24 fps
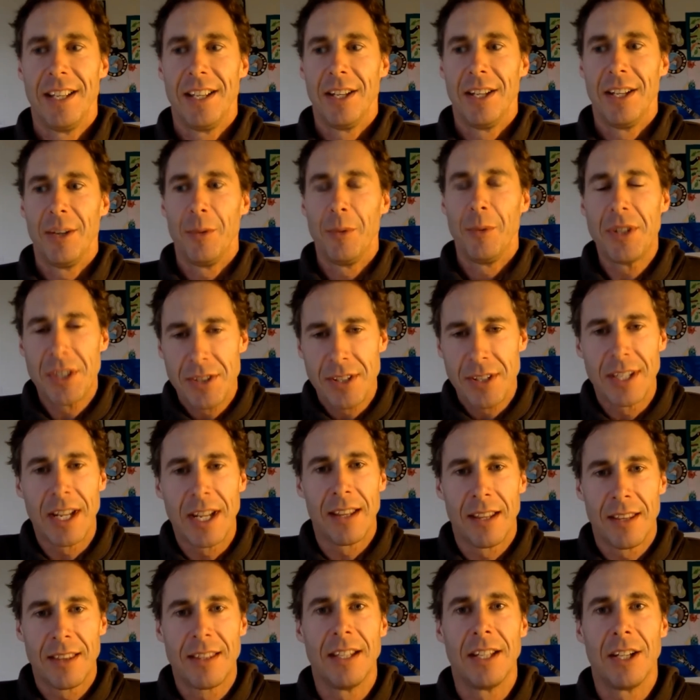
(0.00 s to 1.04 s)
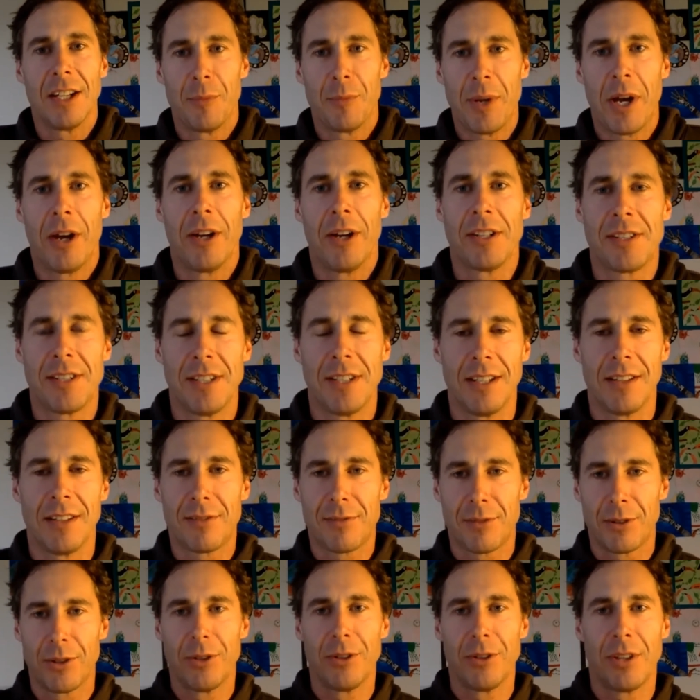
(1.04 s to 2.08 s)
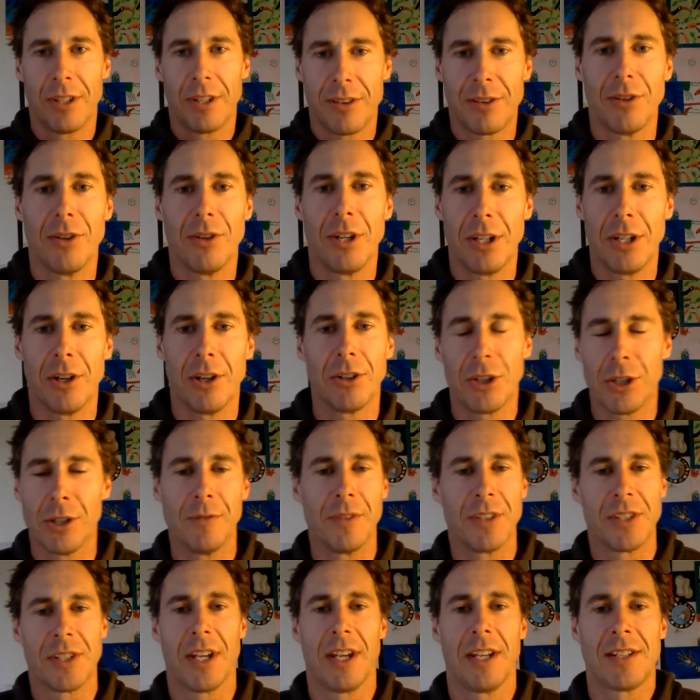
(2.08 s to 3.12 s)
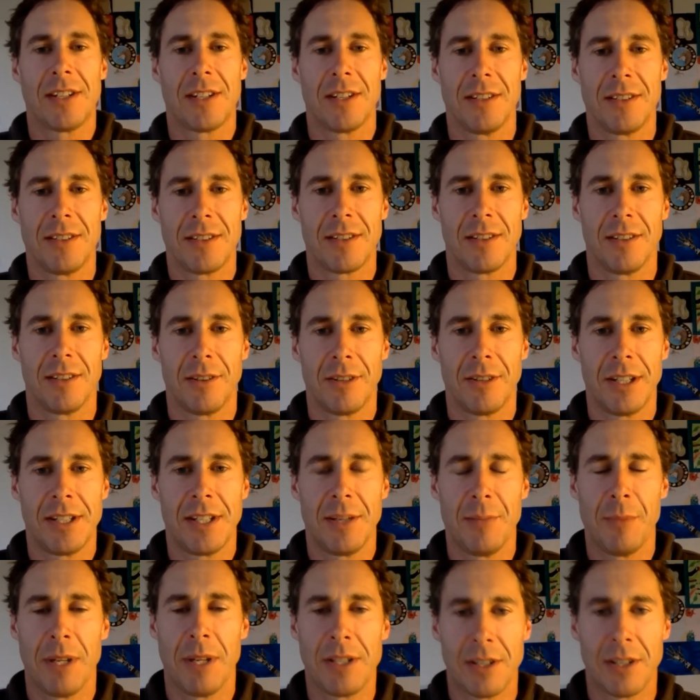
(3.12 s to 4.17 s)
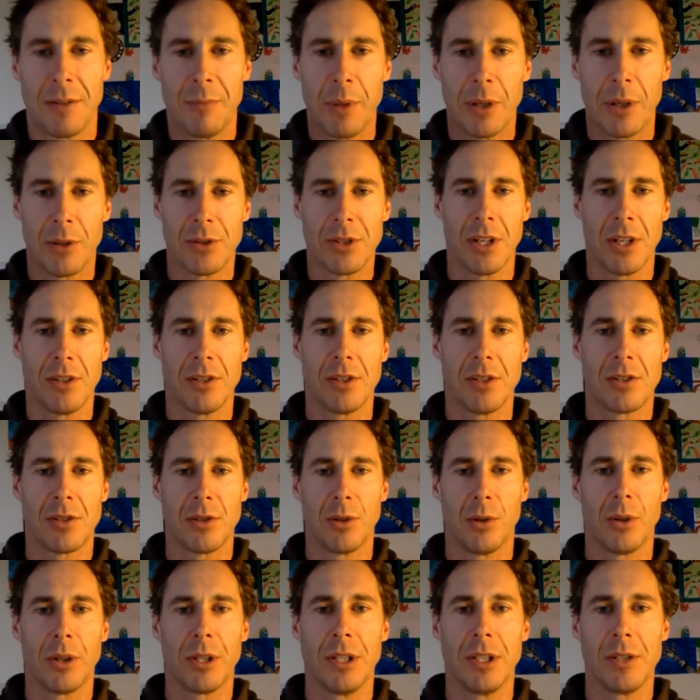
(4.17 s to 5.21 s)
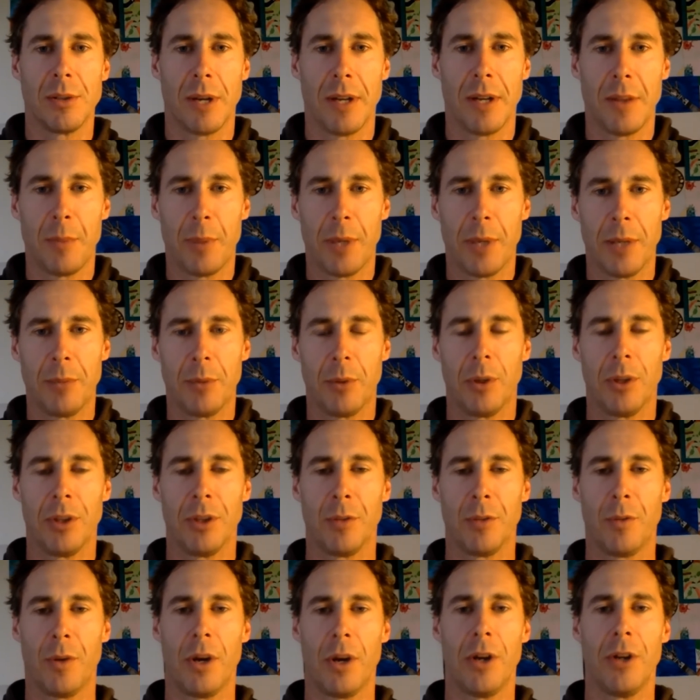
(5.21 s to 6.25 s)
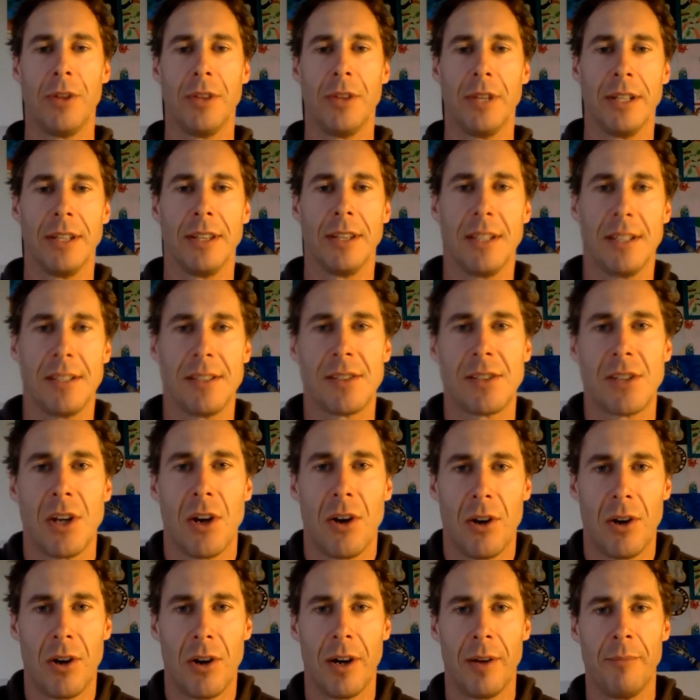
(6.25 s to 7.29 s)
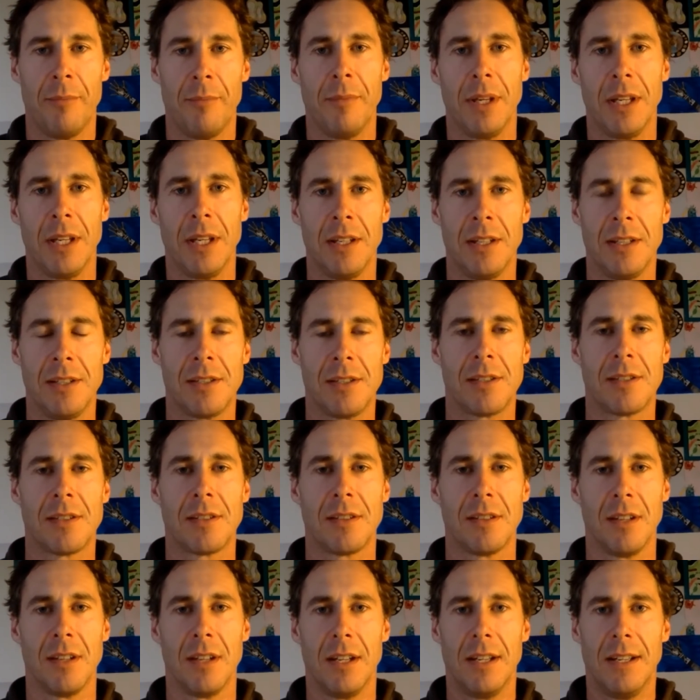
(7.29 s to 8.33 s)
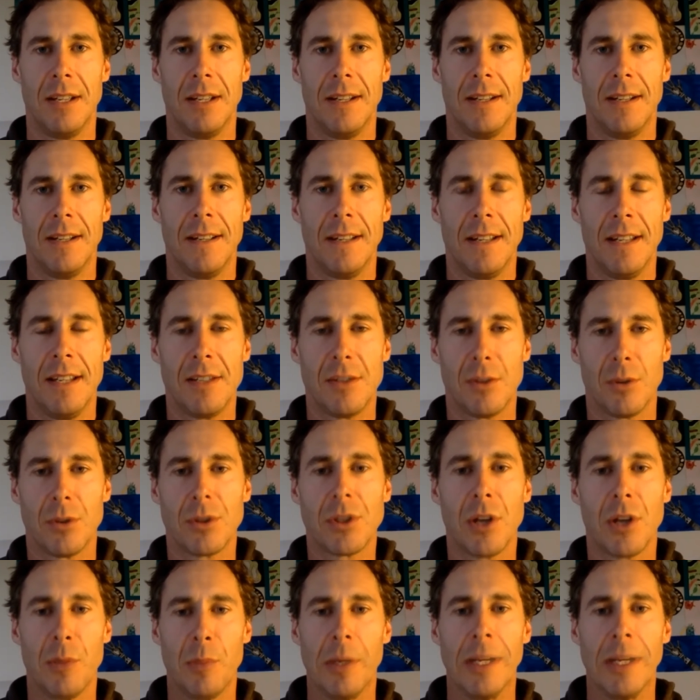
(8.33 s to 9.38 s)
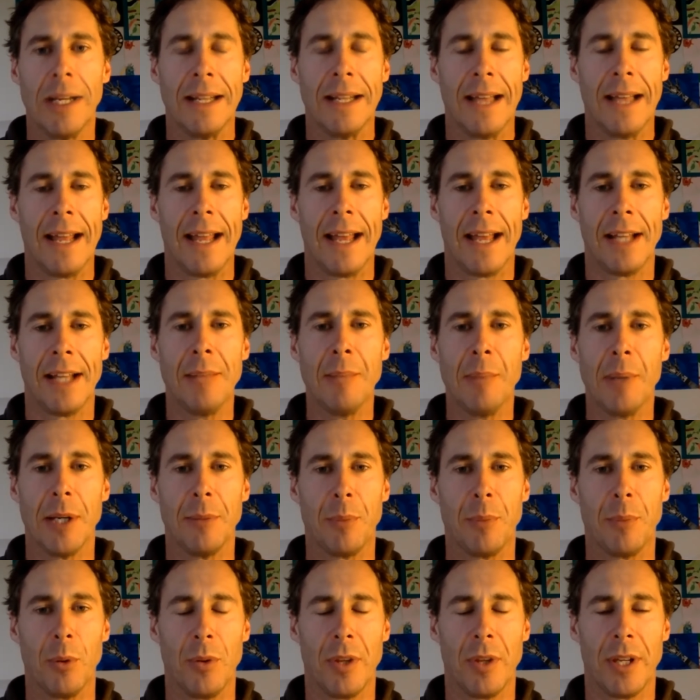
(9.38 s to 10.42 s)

which is another thing I'm noticing through the 30-odd conversations that Griggsy mentioned, but also just talking to other people on the phone, that this time is also bringing that out in people.